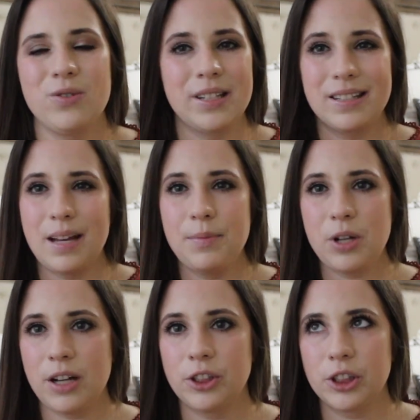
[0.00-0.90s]
Some
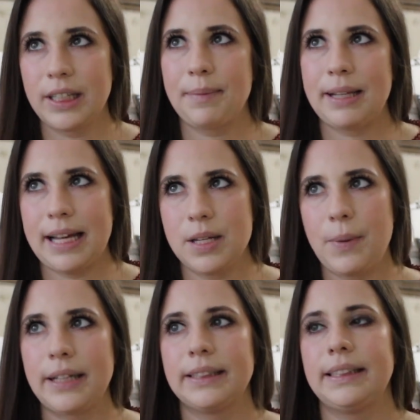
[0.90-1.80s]
doctors, like my
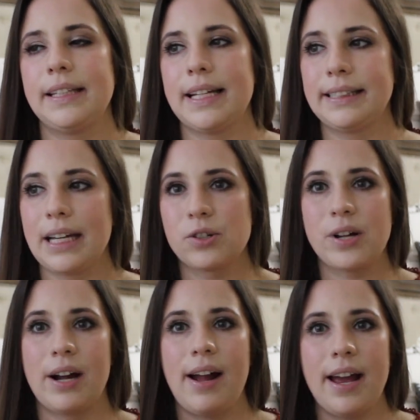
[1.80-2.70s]
last pregnancy, they
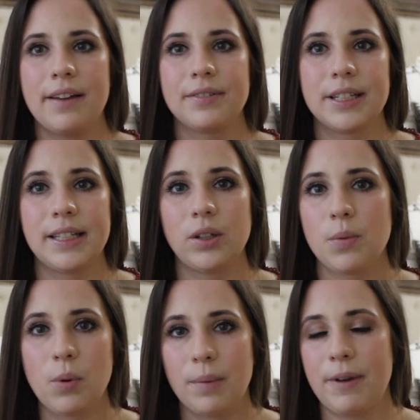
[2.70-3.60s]
scheduled out every single
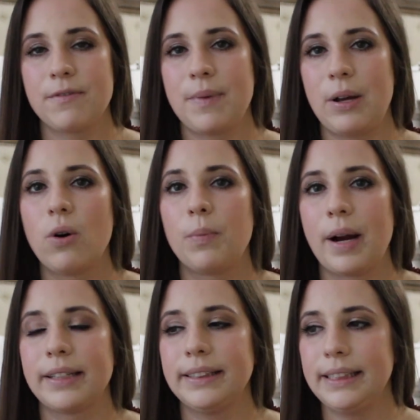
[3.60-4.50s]
appointment for my whole
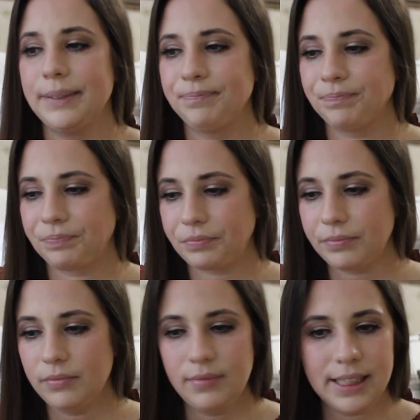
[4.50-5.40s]
pregnancy.
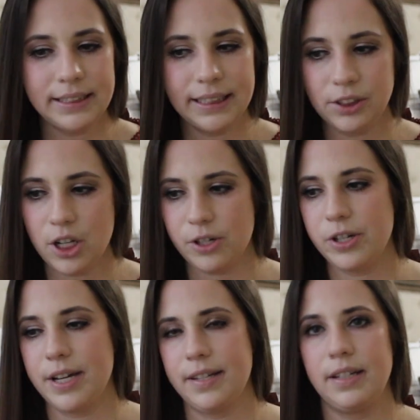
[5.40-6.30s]
This doctor
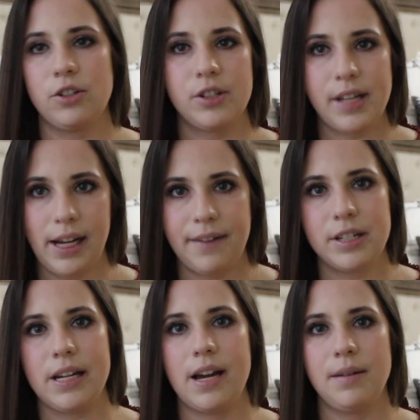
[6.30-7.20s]
doesn't. It's just like
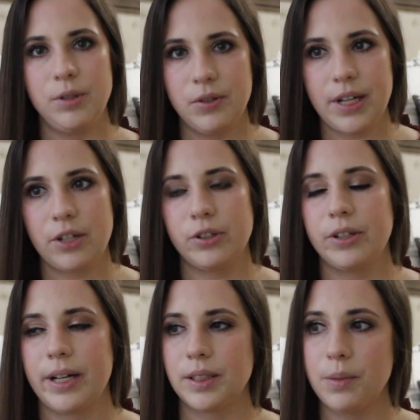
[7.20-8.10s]
every time you schedule
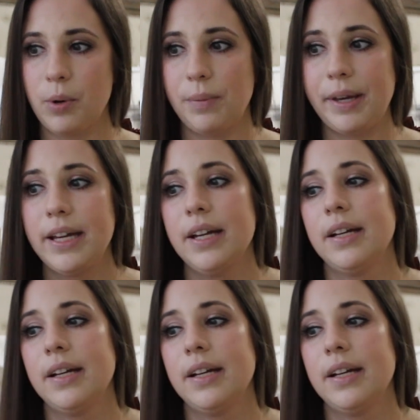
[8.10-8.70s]
your next appointment.